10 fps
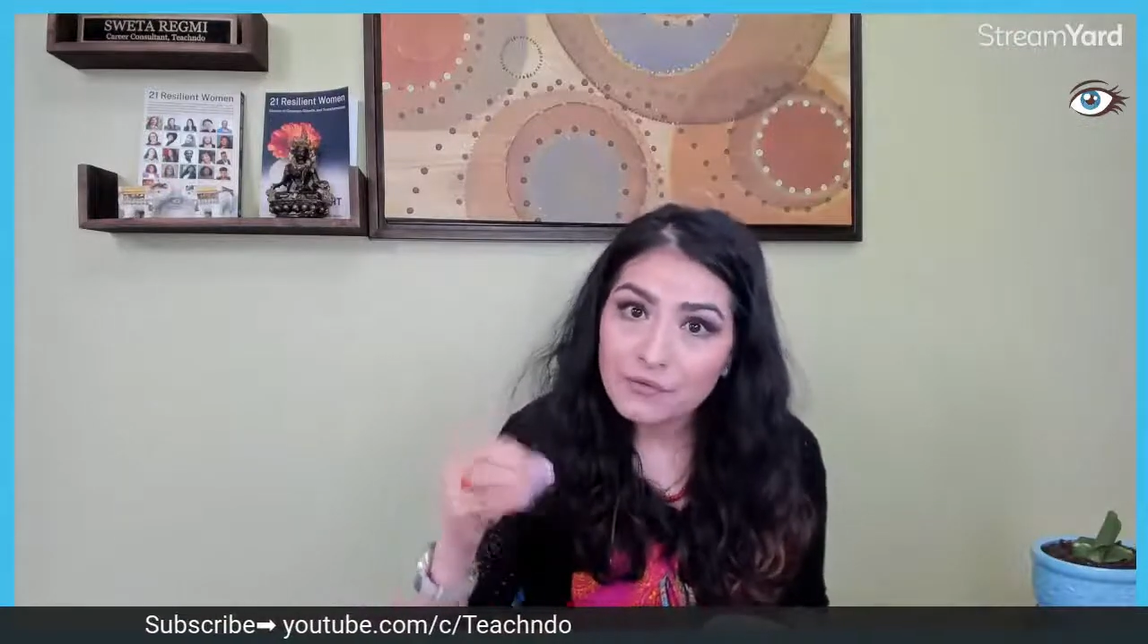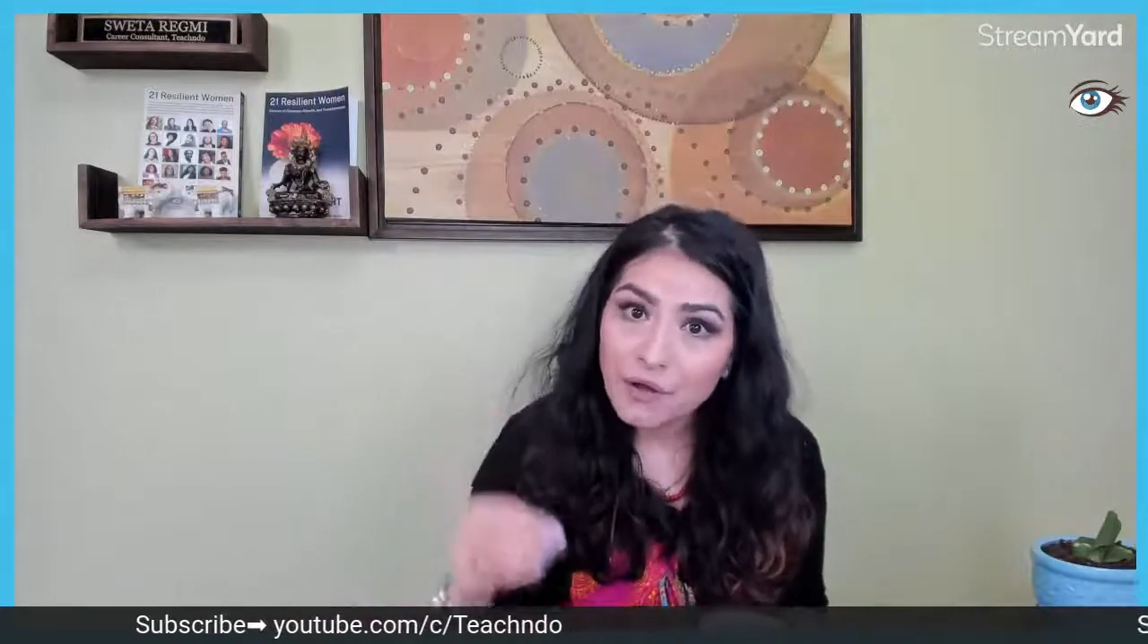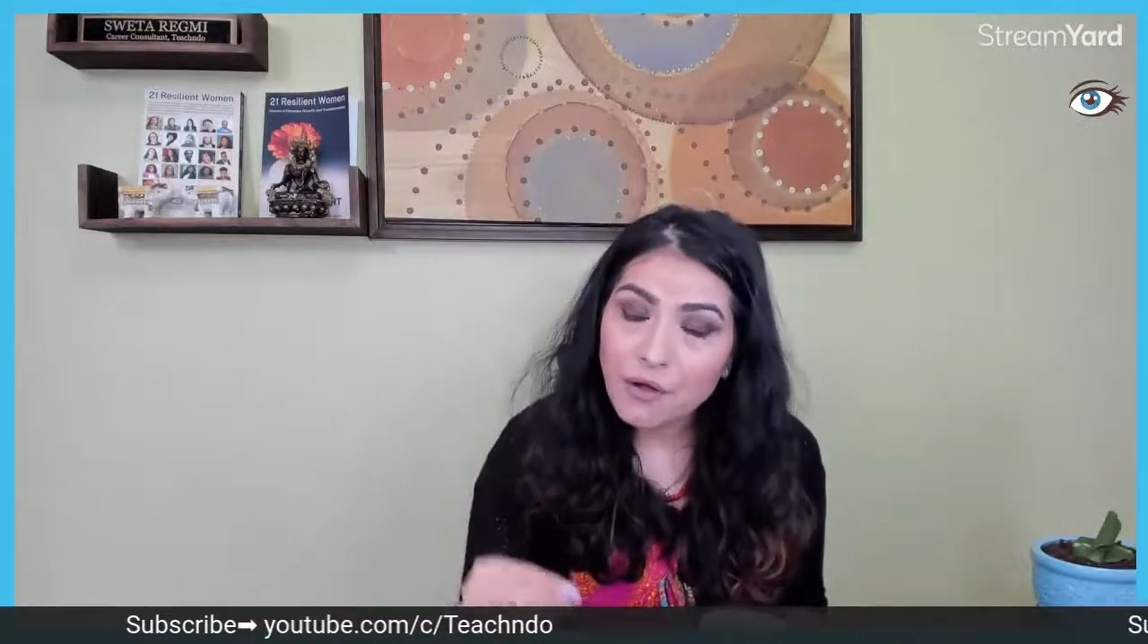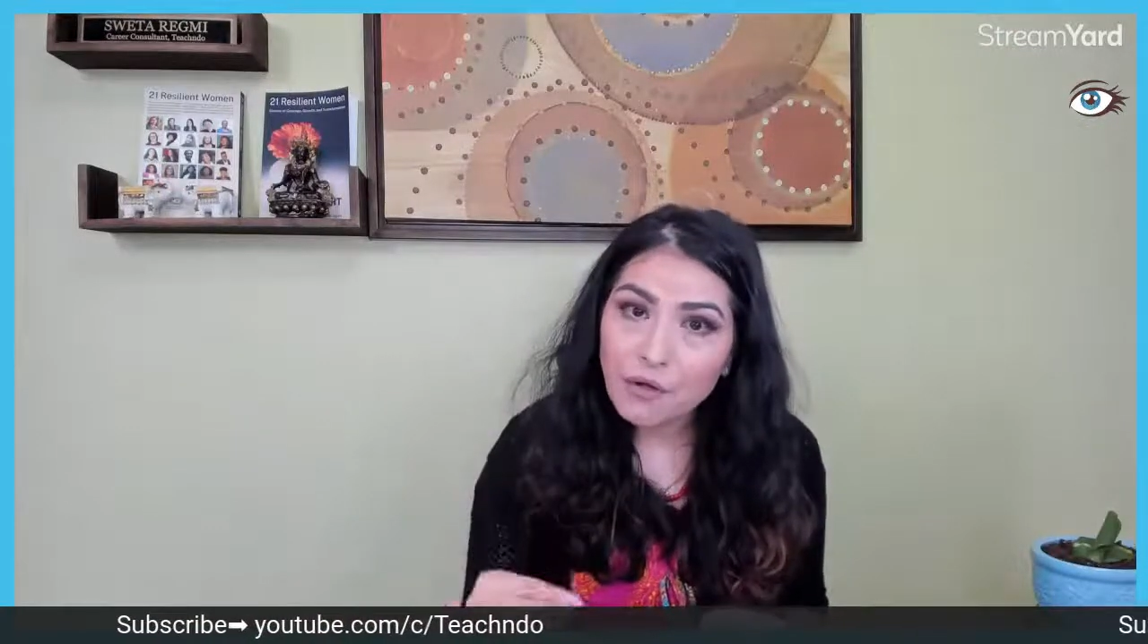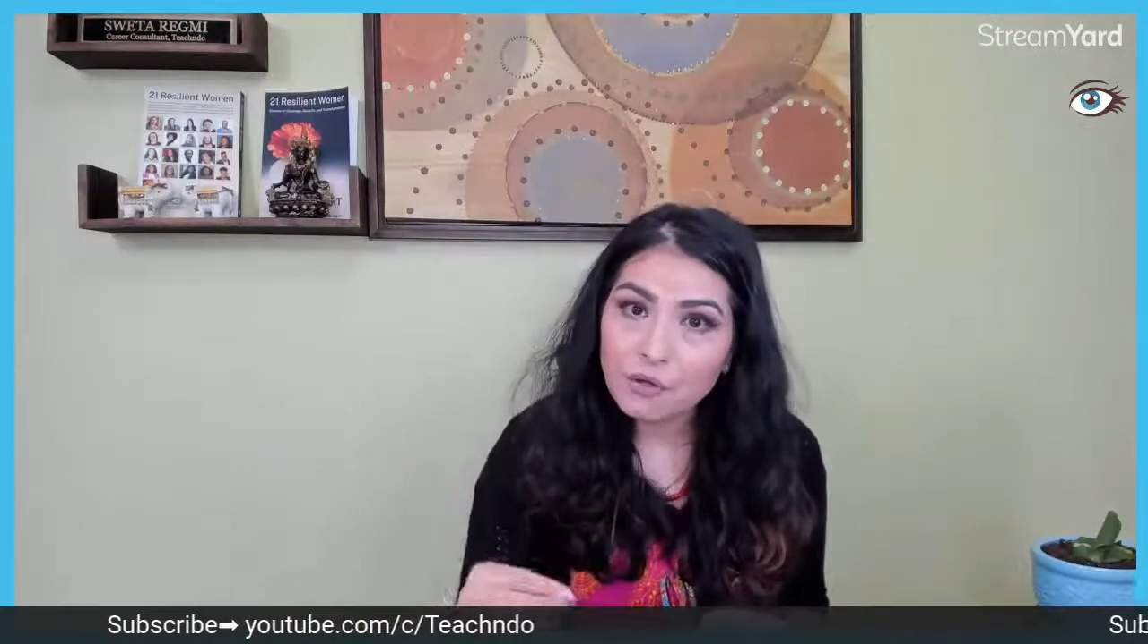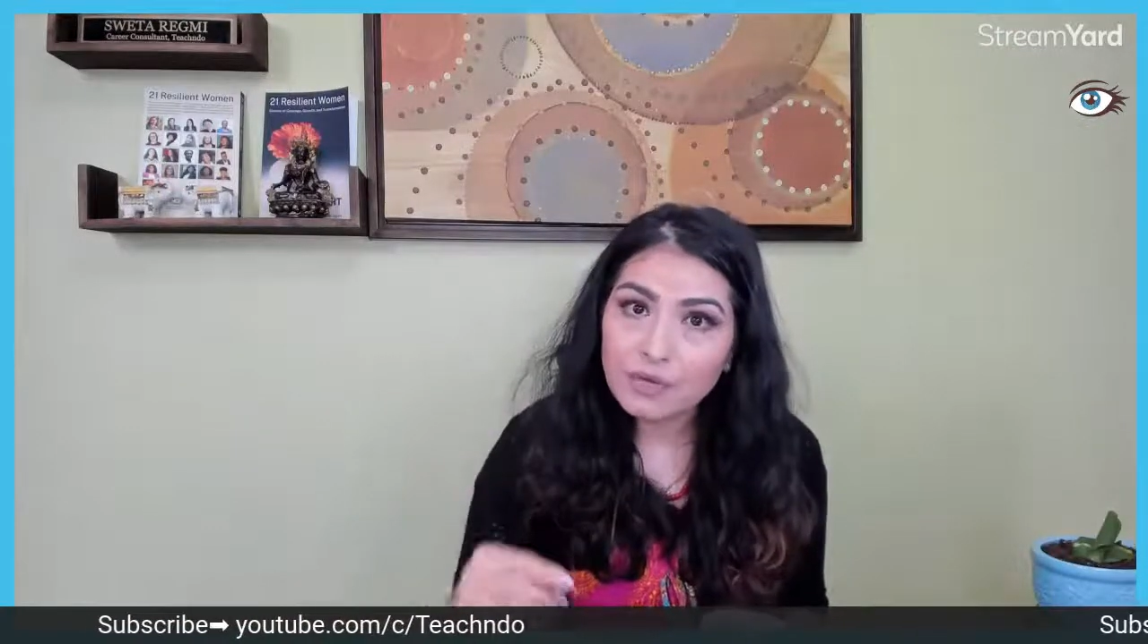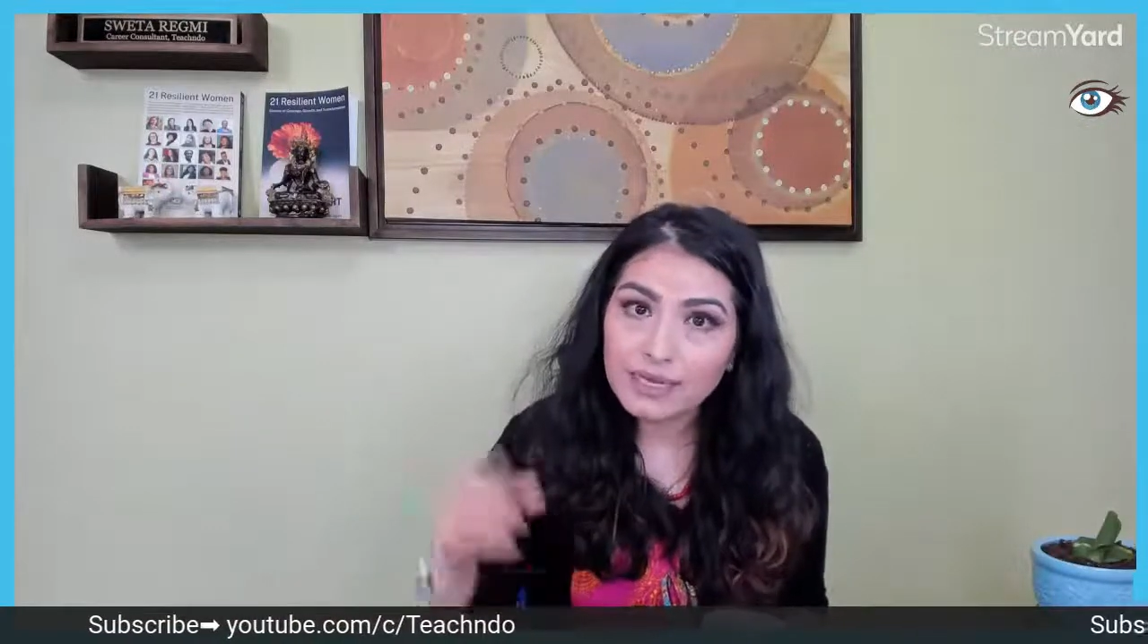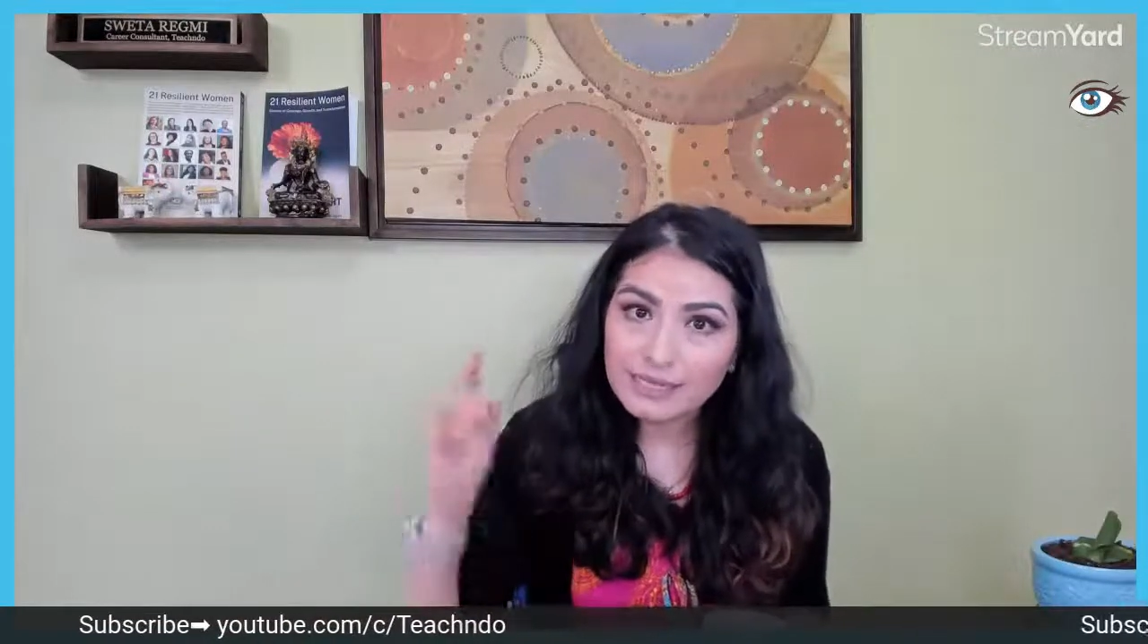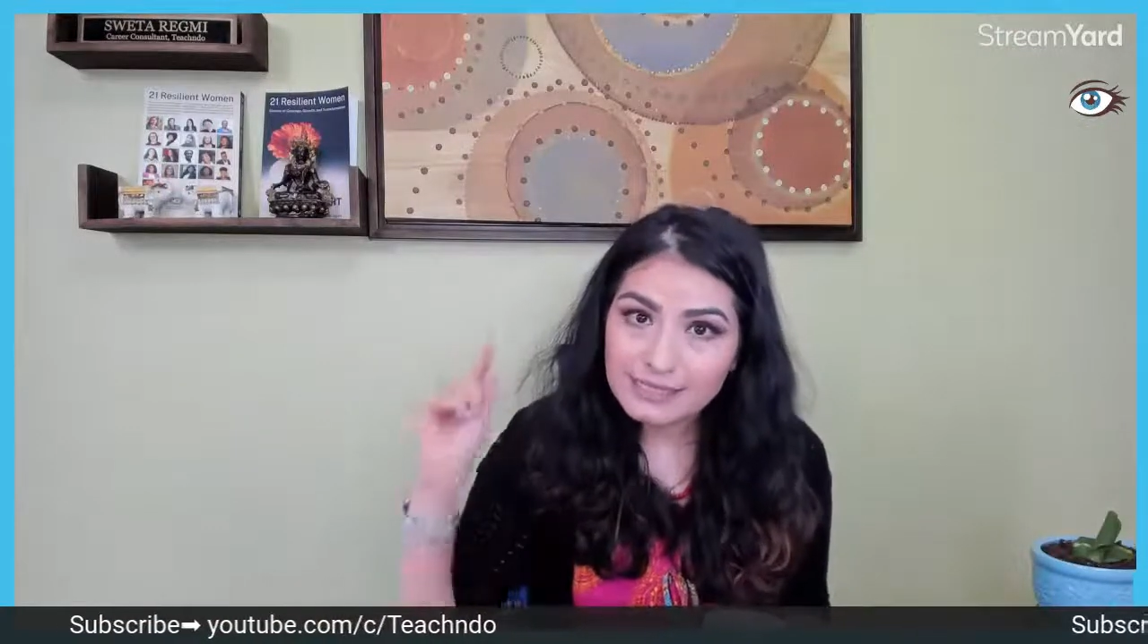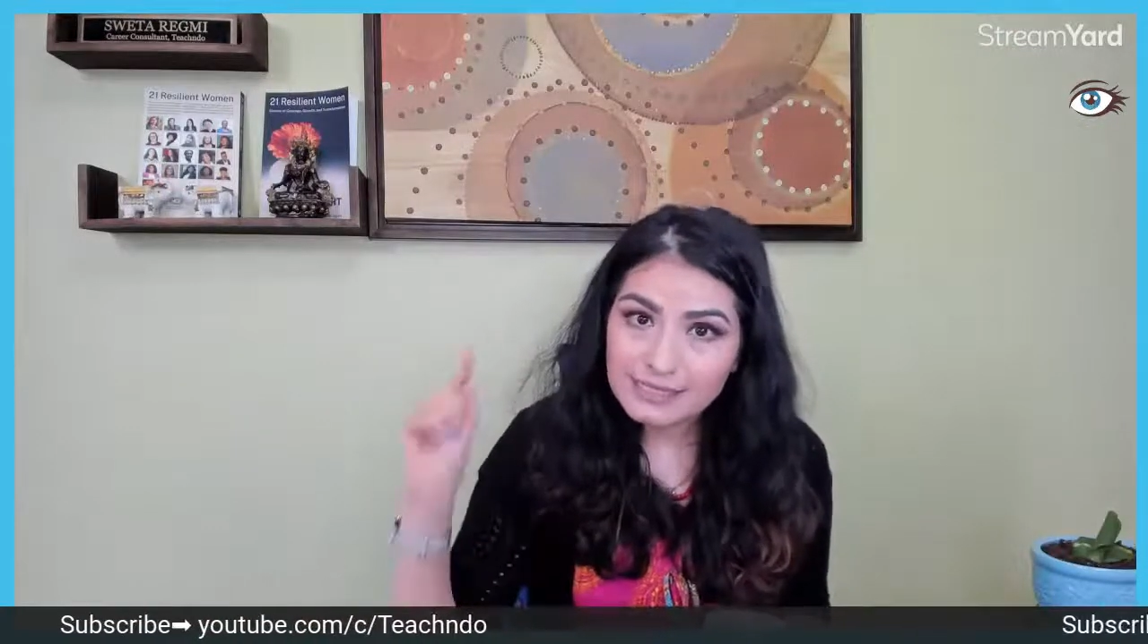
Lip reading: role in